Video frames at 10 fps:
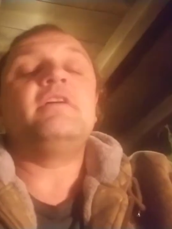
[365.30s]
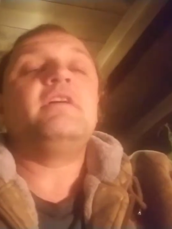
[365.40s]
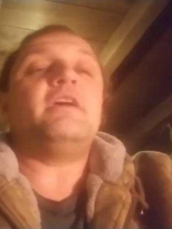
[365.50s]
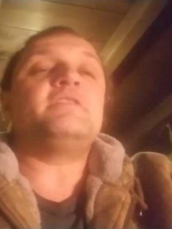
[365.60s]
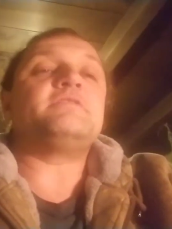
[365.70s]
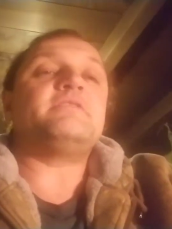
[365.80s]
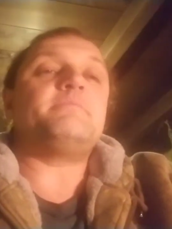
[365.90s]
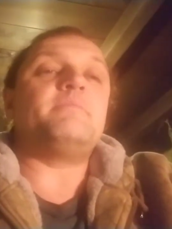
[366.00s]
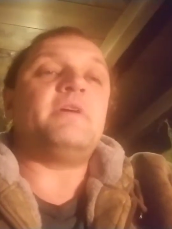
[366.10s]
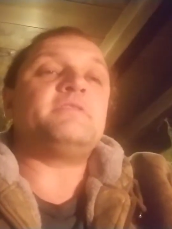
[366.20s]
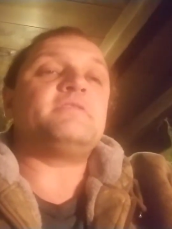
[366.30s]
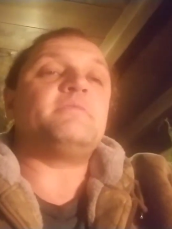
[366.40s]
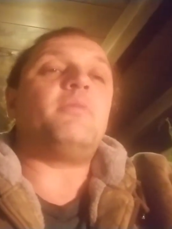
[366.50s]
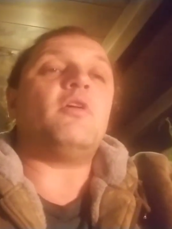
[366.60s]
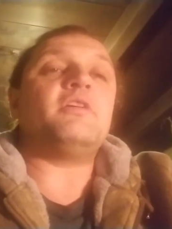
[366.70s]
into
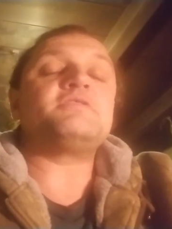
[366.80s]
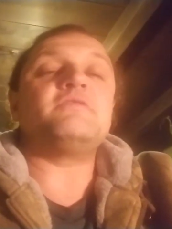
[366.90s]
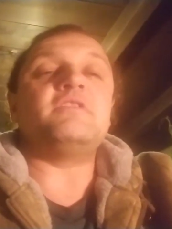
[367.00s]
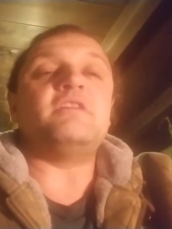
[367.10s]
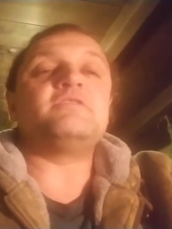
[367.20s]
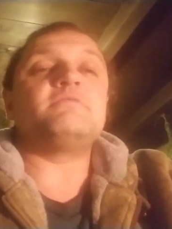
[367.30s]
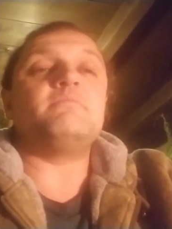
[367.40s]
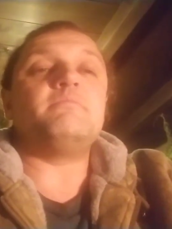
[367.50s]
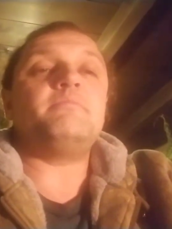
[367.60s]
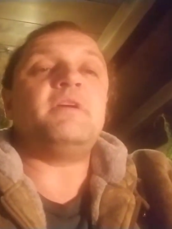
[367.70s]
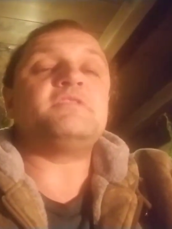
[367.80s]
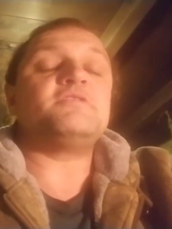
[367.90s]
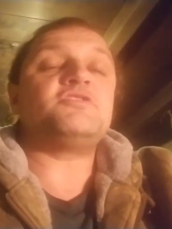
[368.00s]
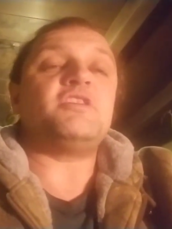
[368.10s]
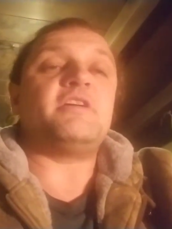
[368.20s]
the pockets of these pieces
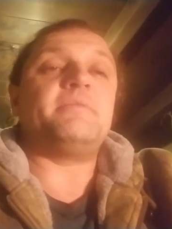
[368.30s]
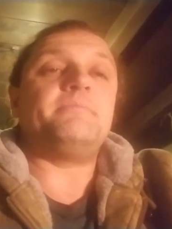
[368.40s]
of shit.